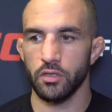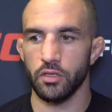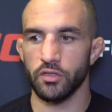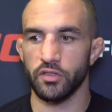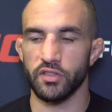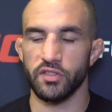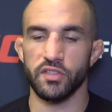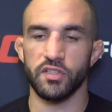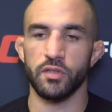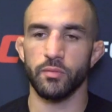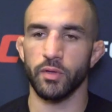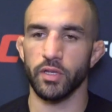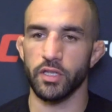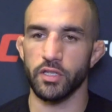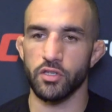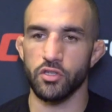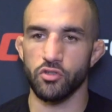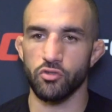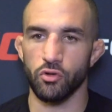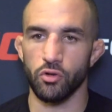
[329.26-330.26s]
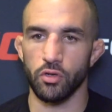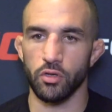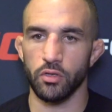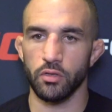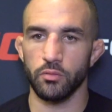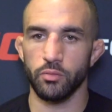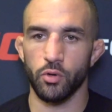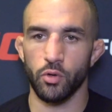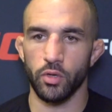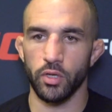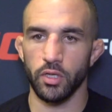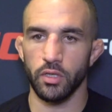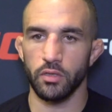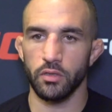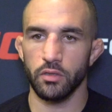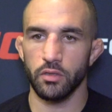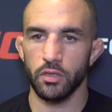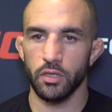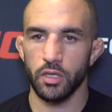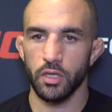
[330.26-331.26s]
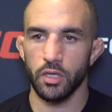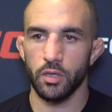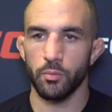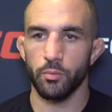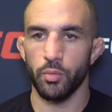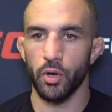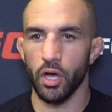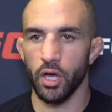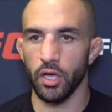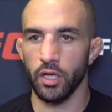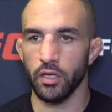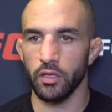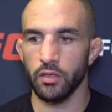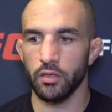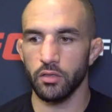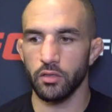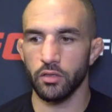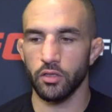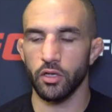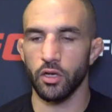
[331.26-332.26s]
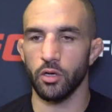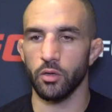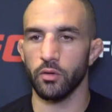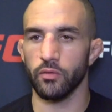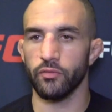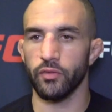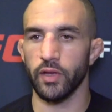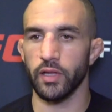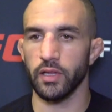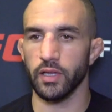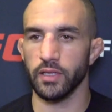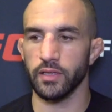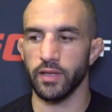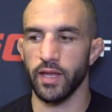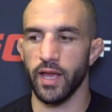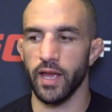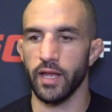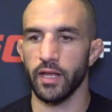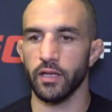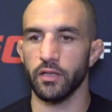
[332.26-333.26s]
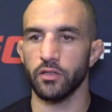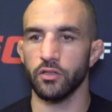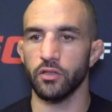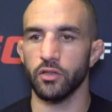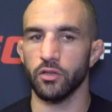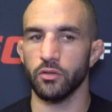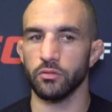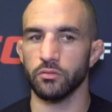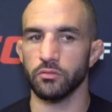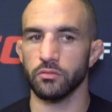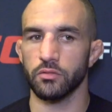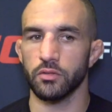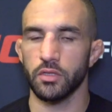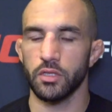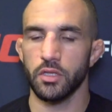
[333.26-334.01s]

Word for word: it doesn't seem like his strong point, but, you know, a fight like that, you know,